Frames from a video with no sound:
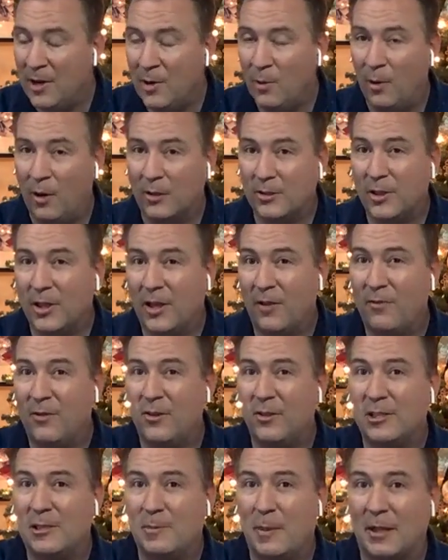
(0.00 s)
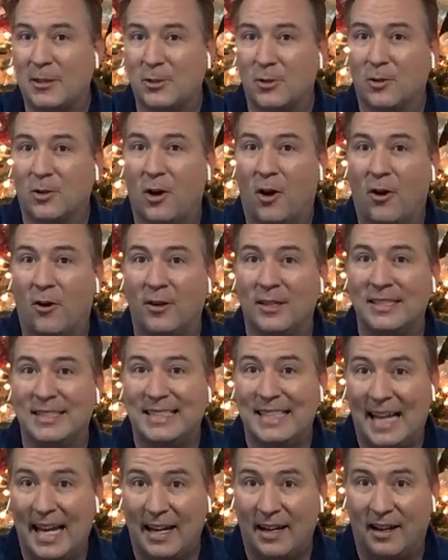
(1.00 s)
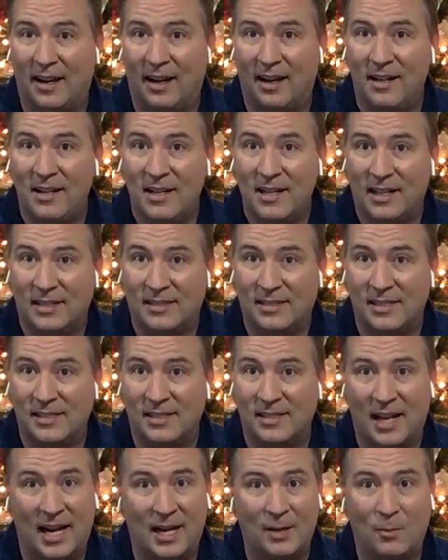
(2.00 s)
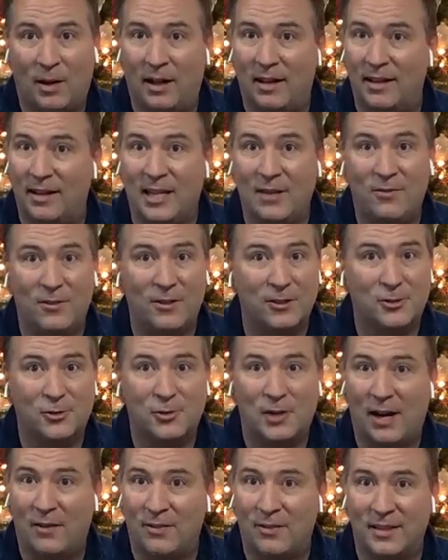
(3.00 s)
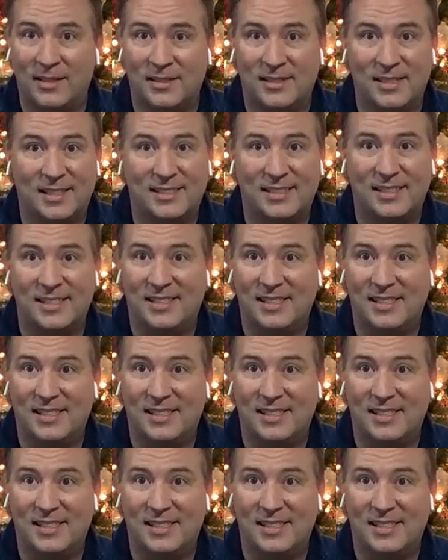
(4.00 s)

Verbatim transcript: We also give you the special car antenna that's designed while even you're traveling 60,